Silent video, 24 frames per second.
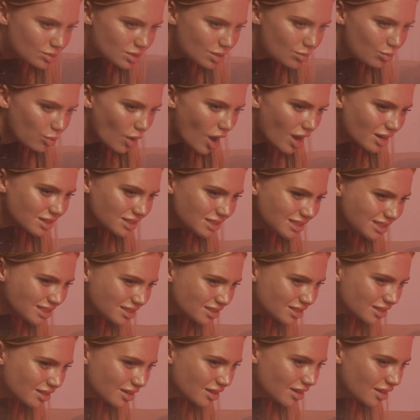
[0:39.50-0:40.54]
using
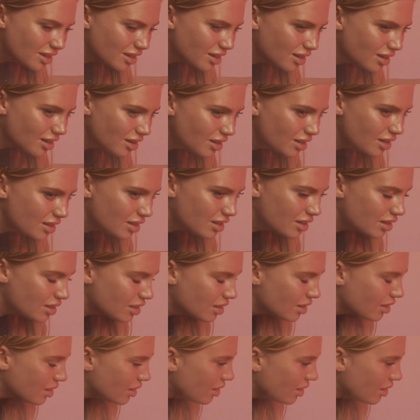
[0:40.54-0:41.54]
proxies? What are those?